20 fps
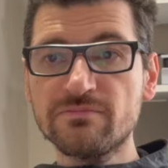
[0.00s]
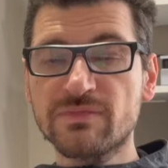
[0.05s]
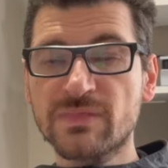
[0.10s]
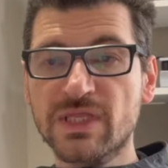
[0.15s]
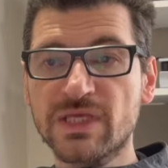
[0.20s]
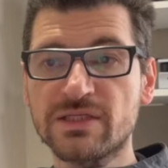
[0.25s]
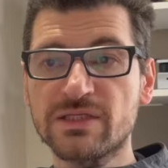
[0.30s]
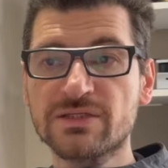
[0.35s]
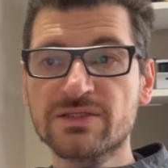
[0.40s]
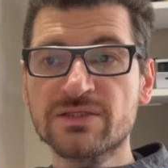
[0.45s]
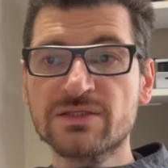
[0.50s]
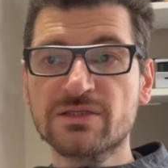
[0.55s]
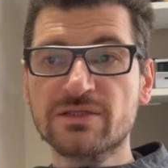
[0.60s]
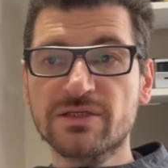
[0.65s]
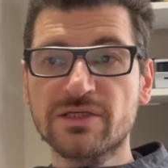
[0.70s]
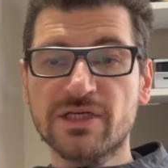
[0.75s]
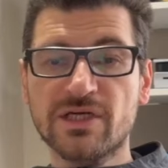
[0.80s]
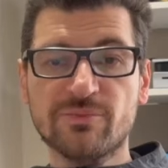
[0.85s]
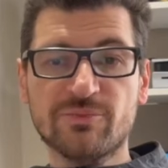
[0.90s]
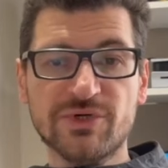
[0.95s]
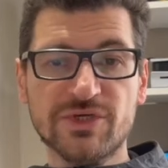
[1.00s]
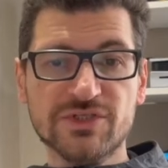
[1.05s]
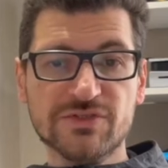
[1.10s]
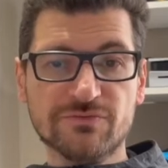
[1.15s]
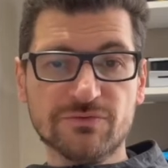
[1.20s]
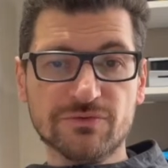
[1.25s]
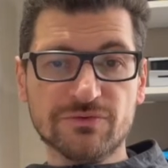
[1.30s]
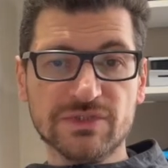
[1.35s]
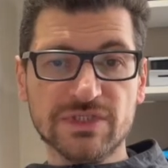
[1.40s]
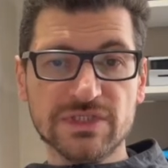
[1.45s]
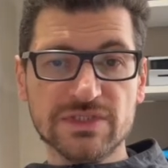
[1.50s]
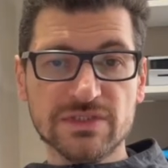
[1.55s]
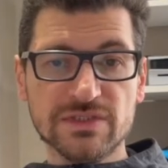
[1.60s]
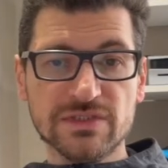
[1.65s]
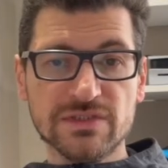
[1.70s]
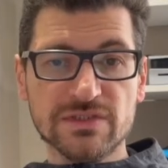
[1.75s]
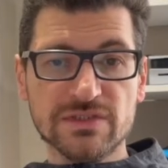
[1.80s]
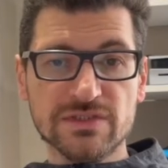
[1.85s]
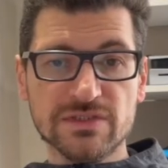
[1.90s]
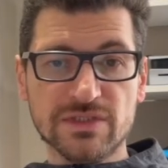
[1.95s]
This is our GitHub page for releases.